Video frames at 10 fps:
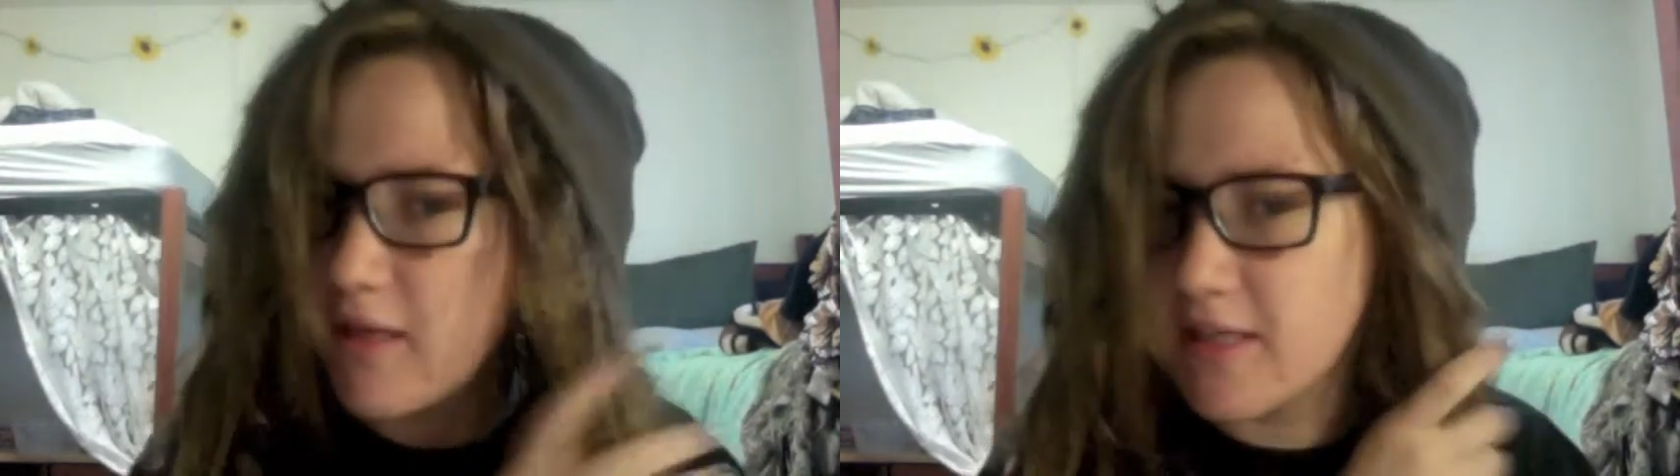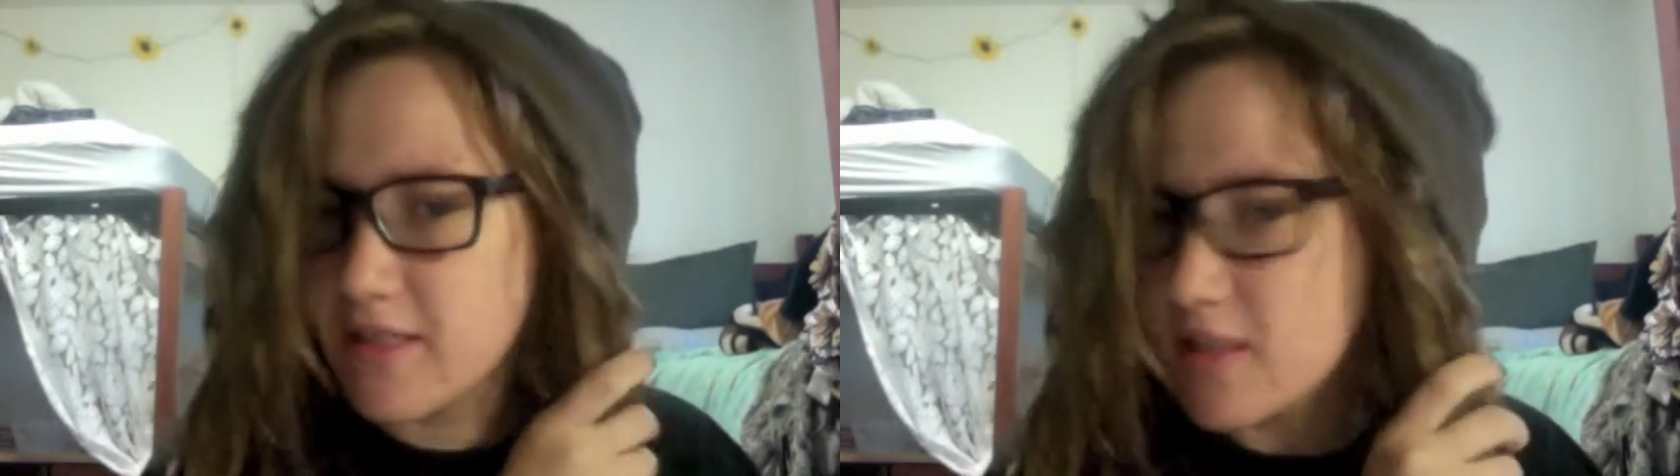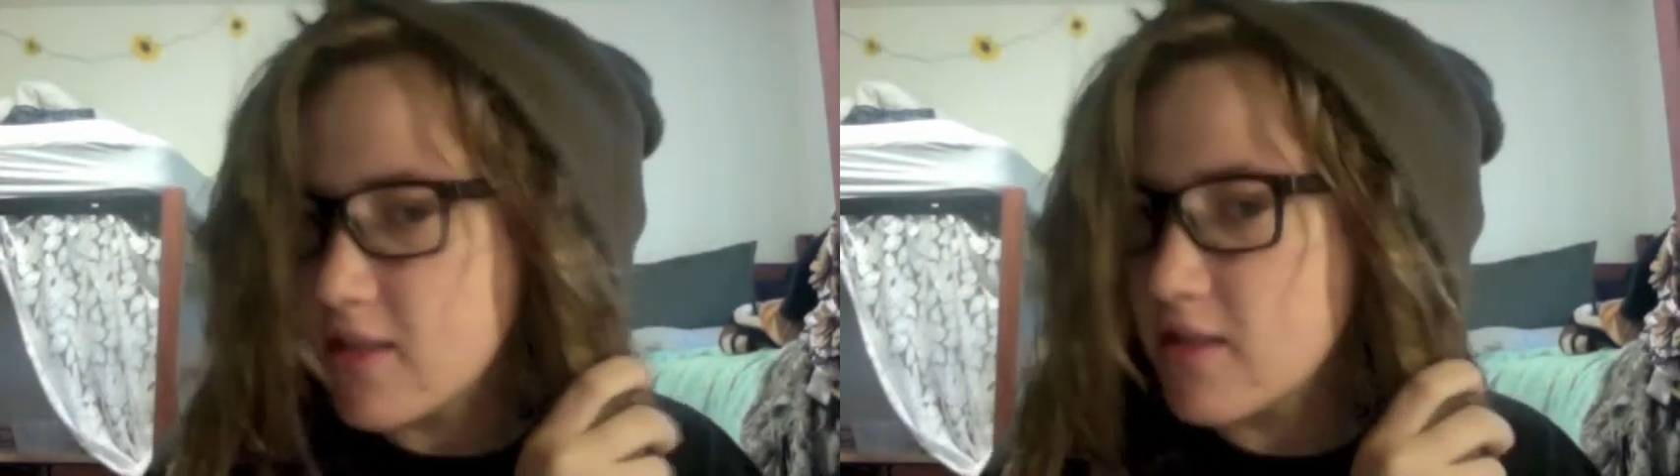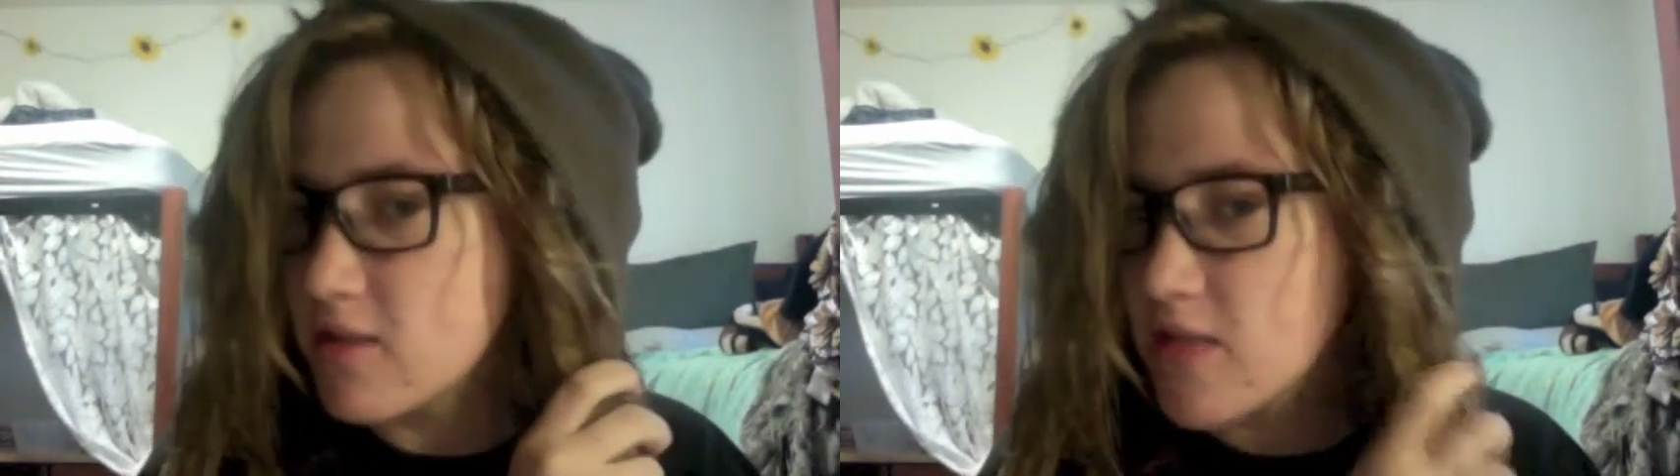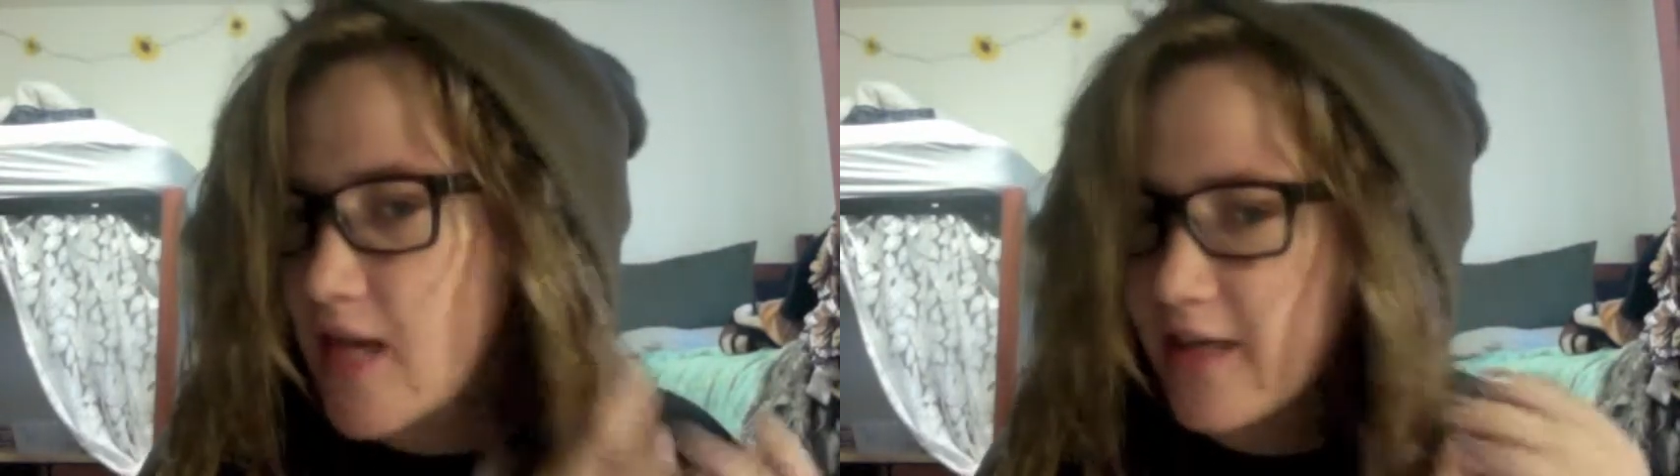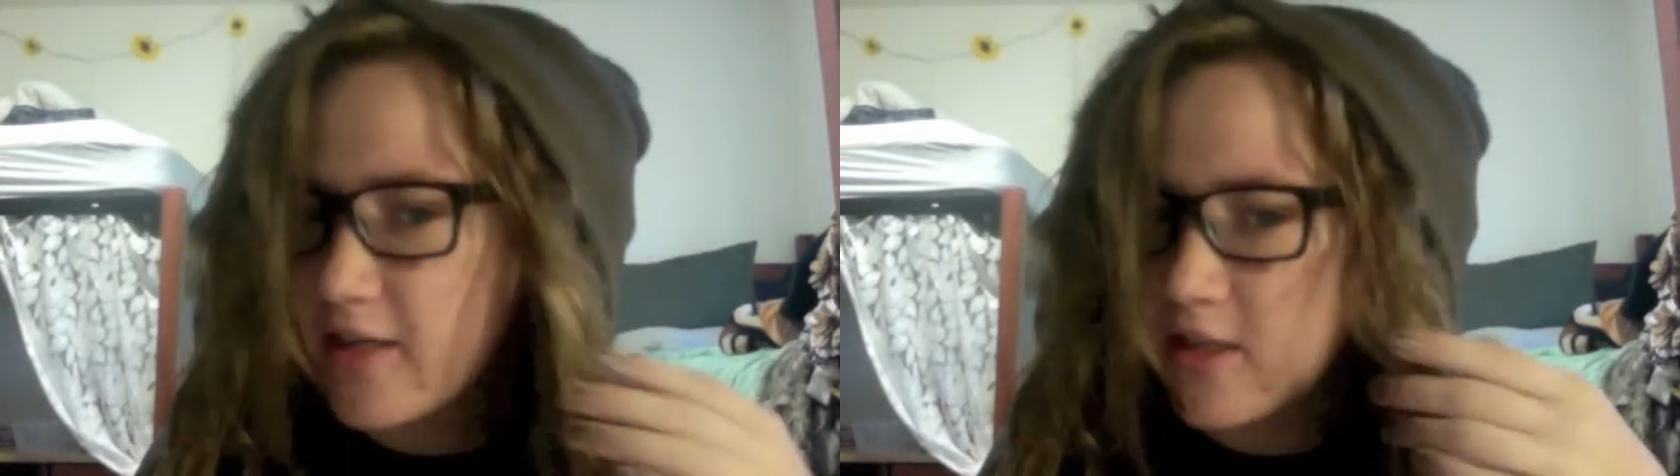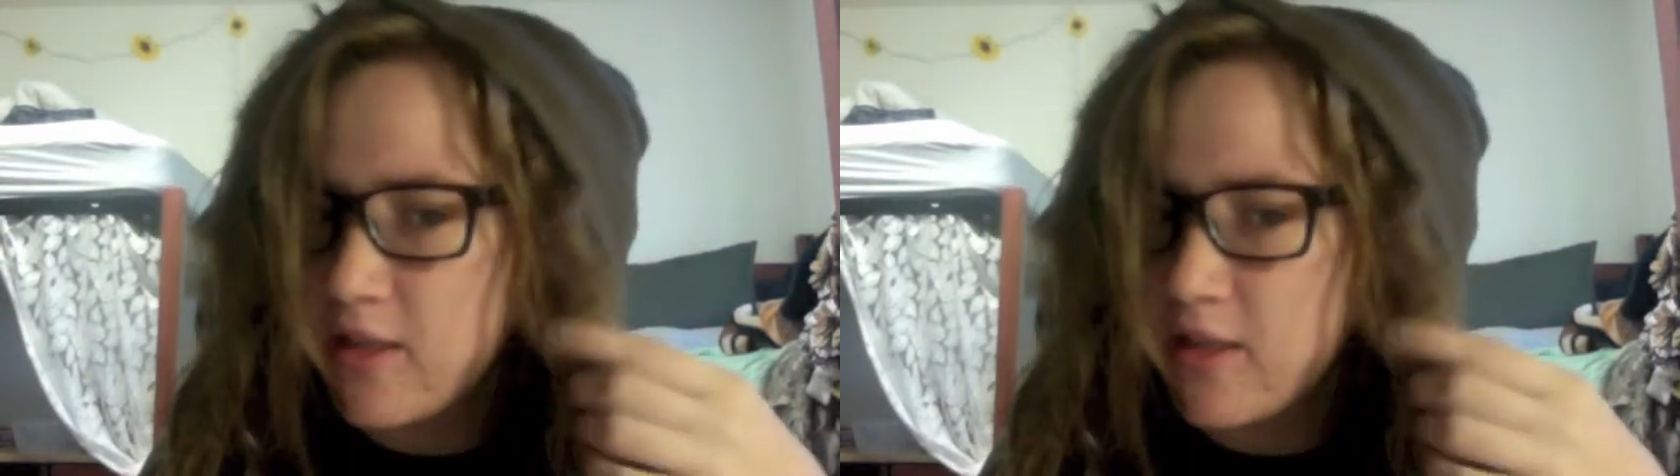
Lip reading: it's a little tighter.